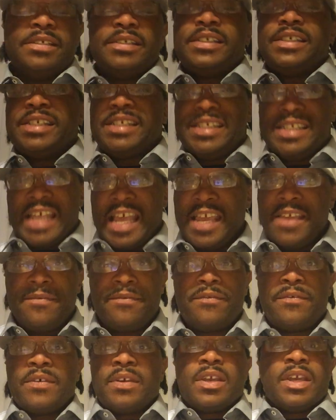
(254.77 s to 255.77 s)

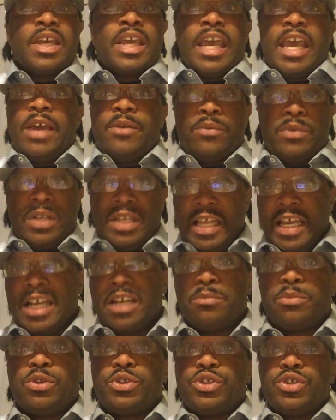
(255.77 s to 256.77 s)
safe and
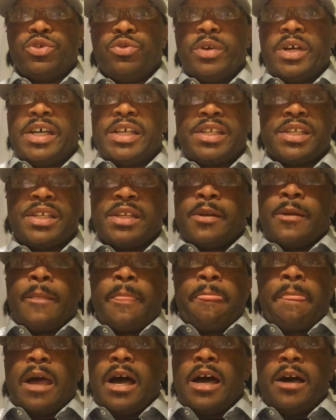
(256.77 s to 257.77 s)
relatable to us,
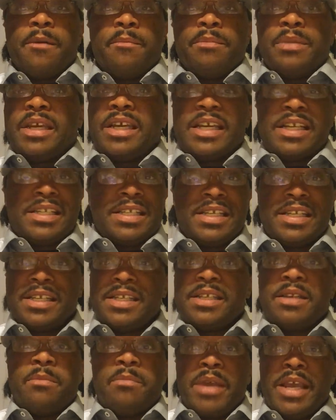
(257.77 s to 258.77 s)
because this
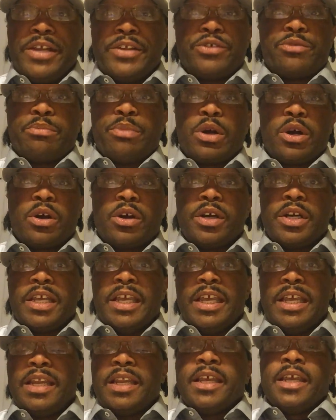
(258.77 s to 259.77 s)
is a major part
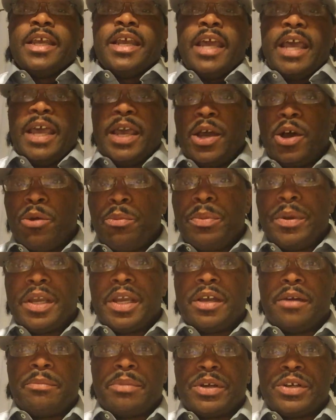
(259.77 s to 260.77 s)
in
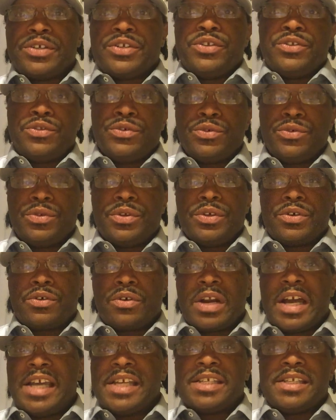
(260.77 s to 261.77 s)
helping a person through the
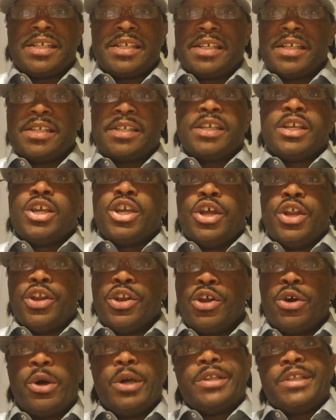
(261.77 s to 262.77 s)
crisis, is
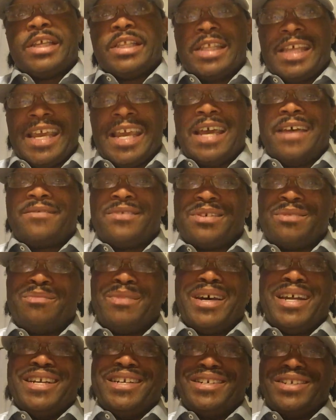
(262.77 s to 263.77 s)
knowing that they have
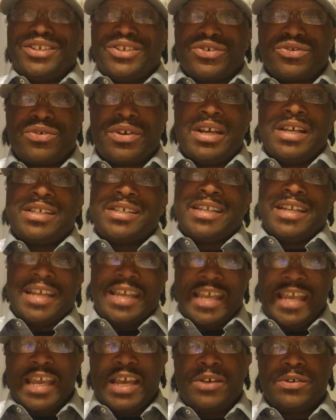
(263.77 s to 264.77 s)
somebody to trust
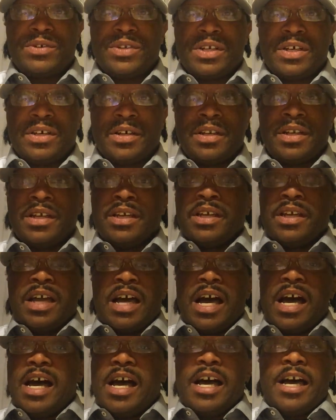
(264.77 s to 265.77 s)
and count on,
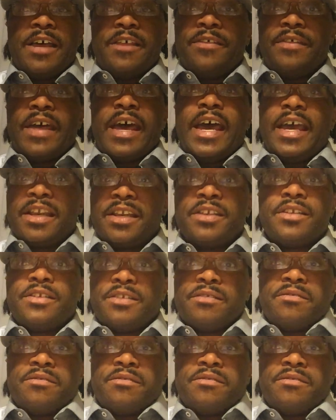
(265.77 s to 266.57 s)
that